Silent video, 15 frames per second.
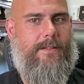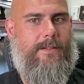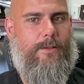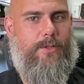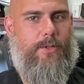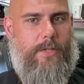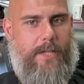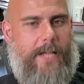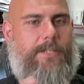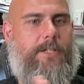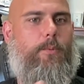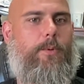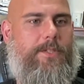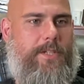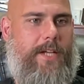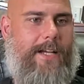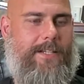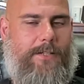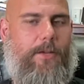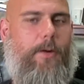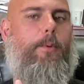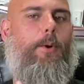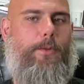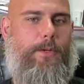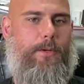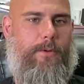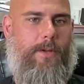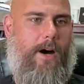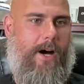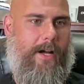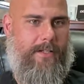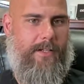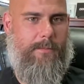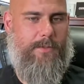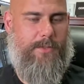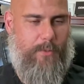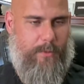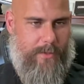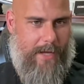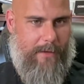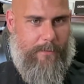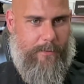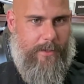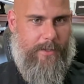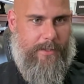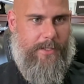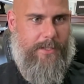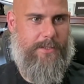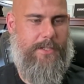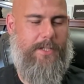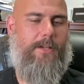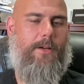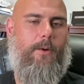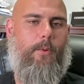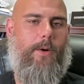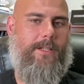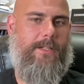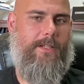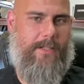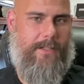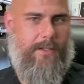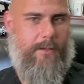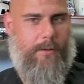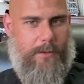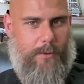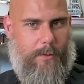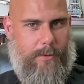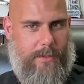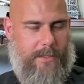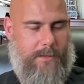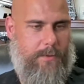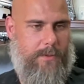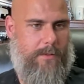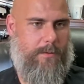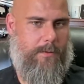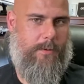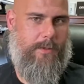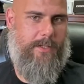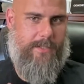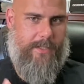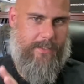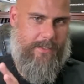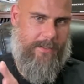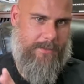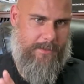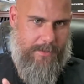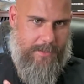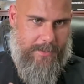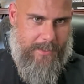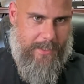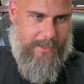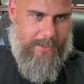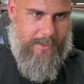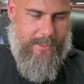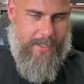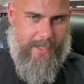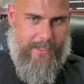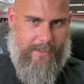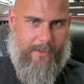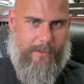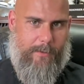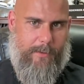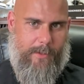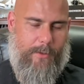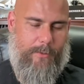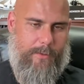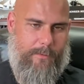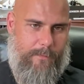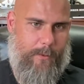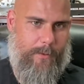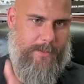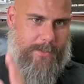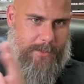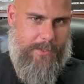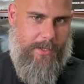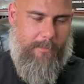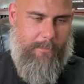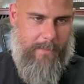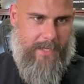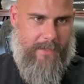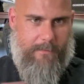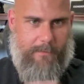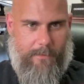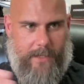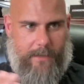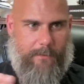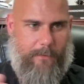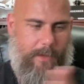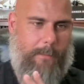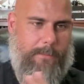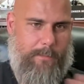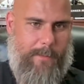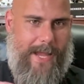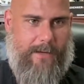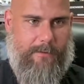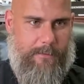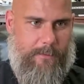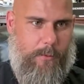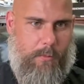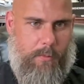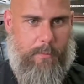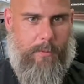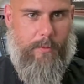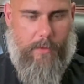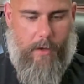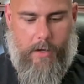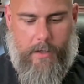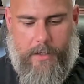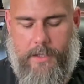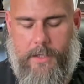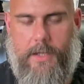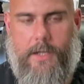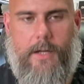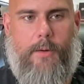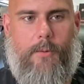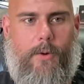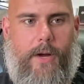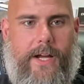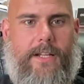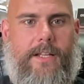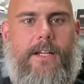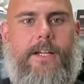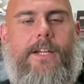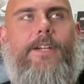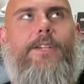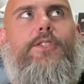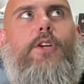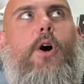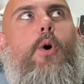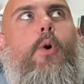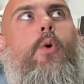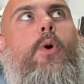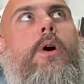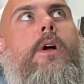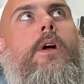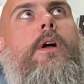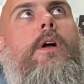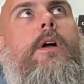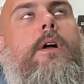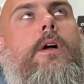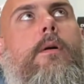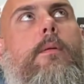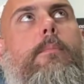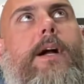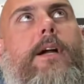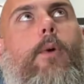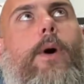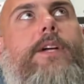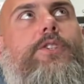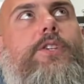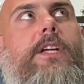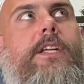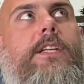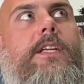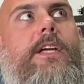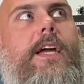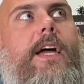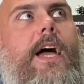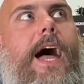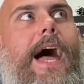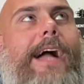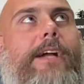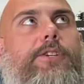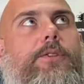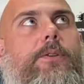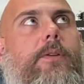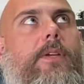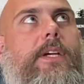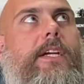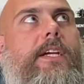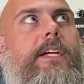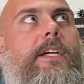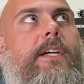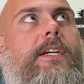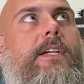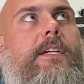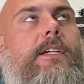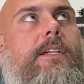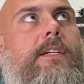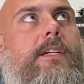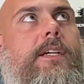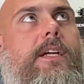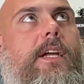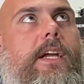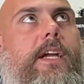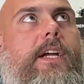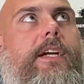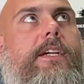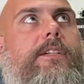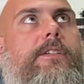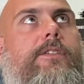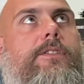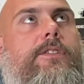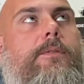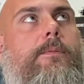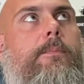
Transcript: so the answer was yes. I saw both of you nod. I'm just doing that because you know what Google does with recordings? It literally only focuses on me and then like flops back and forth until talk, right? So my question actually is,